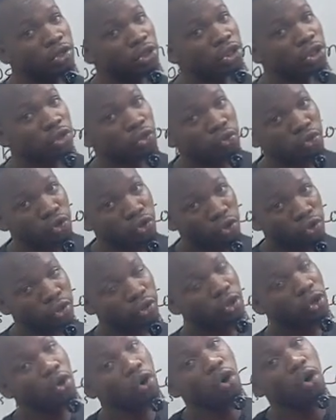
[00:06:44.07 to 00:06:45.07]
You need to
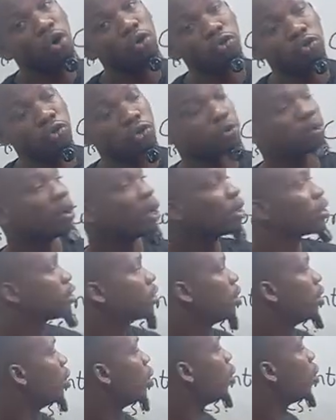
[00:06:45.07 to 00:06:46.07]
join all those
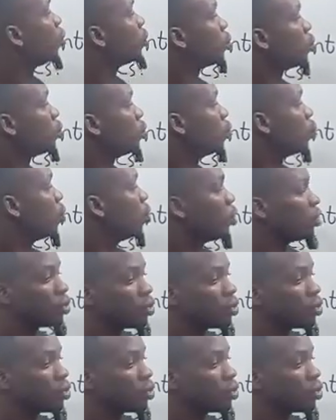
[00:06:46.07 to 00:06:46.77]
parts also.